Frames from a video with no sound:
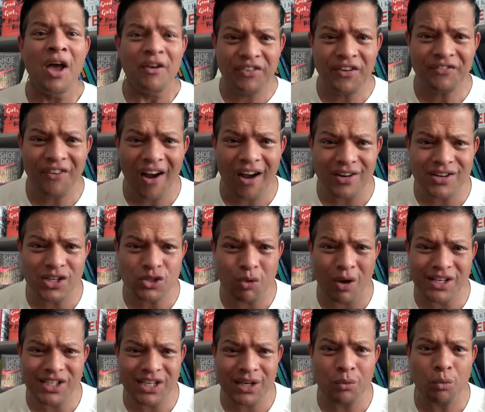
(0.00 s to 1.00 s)
FIFA Under
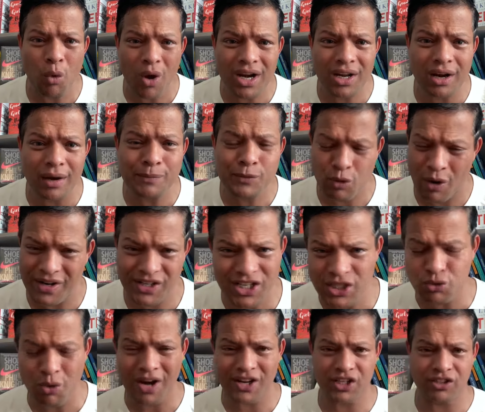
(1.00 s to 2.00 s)
20 World Cup
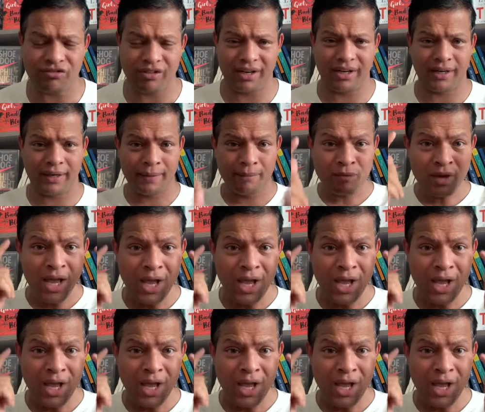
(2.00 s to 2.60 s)
2023.